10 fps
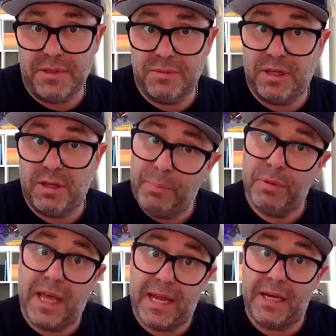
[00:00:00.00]
Is where you
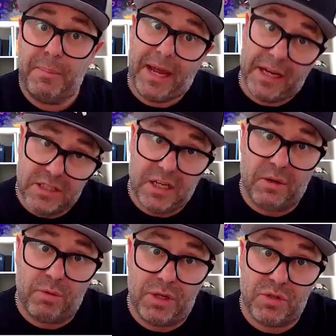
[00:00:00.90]
put that in a package
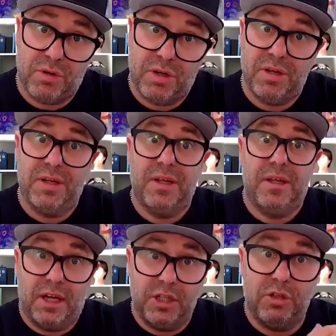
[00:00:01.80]
like a restaurant,
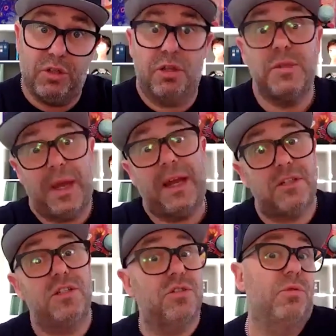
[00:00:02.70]
and you do those
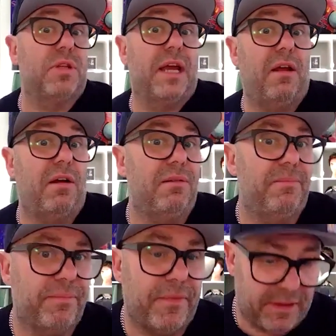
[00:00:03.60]
packages all day long.
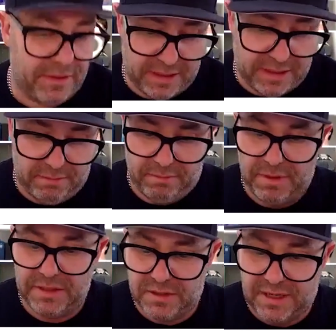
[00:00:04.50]
I think
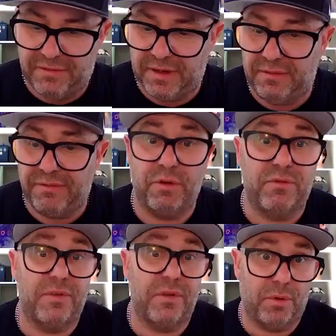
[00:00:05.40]
it's definitely food
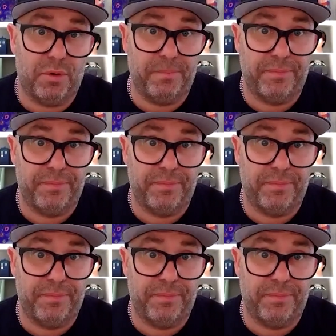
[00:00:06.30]
for thought.